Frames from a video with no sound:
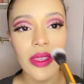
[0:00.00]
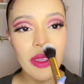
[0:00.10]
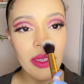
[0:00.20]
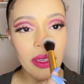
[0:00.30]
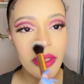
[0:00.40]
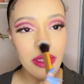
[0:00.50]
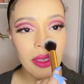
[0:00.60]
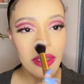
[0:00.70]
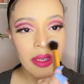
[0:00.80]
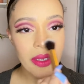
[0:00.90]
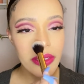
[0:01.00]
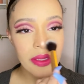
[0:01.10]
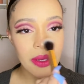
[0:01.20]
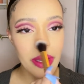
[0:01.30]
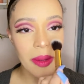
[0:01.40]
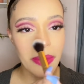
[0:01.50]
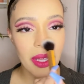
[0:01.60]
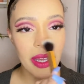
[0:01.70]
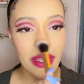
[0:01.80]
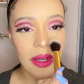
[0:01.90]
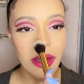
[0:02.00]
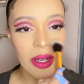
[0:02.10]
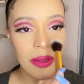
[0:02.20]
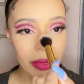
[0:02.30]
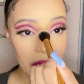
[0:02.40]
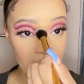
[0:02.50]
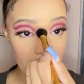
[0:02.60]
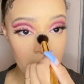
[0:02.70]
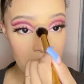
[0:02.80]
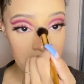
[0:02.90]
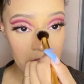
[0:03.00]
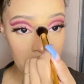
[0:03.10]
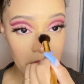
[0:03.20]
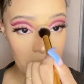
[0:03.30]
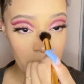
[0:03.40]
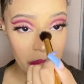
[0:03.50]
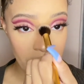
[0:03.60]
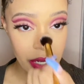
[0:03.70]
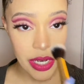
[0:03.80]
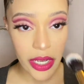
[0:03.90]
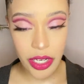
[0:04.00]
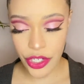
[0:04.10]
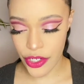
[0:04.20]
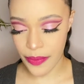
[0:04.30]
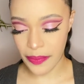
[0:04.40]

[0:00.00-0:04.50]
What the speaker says: Okay. So I apply on my nose and on the bridge